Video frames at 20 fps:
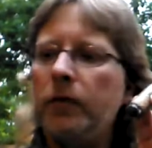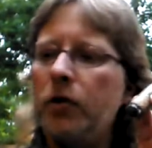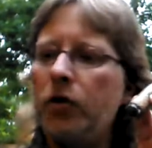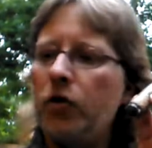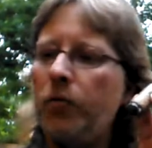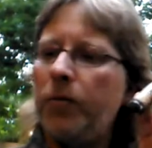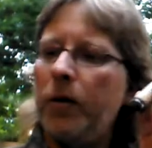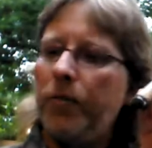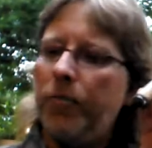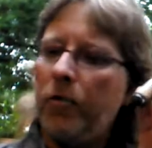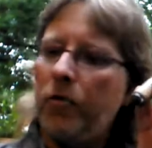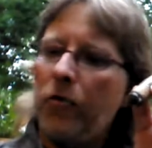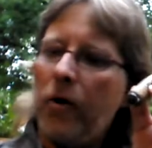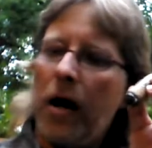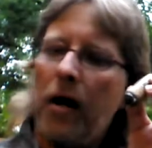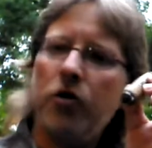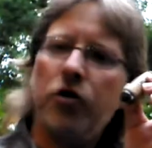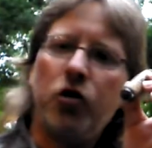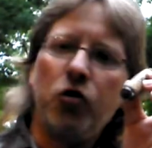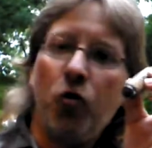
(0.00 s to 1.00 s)
So people
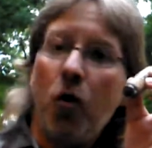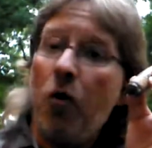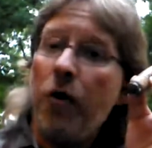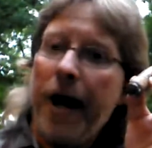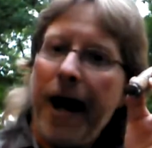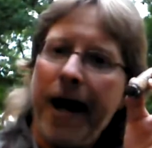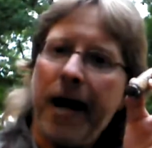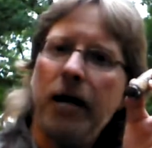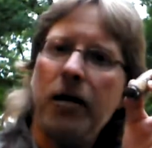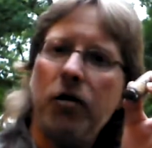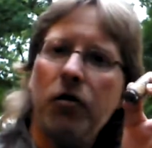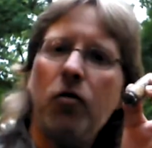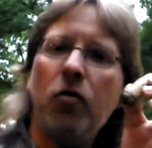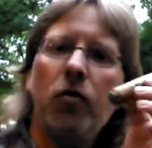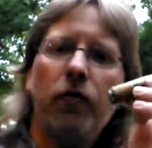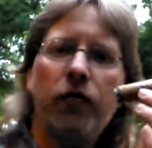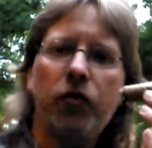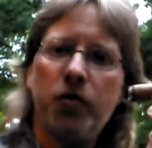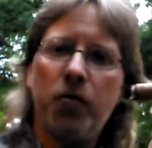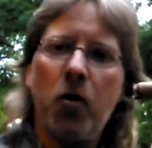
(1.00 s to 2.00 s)
around you won't hate you
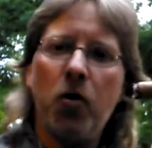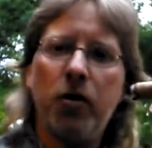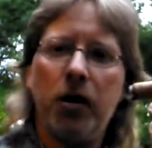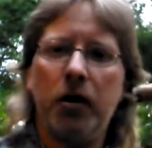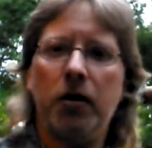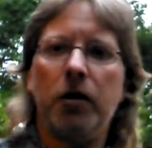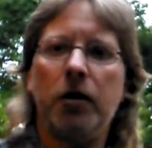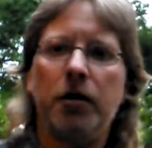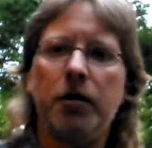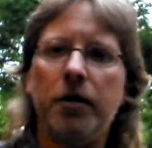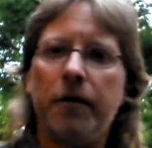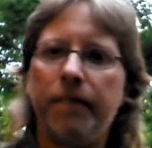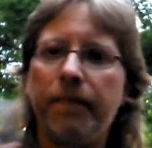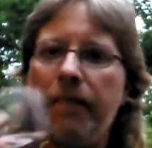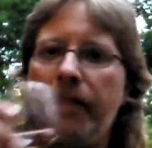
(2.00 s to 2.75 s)
for smoking this.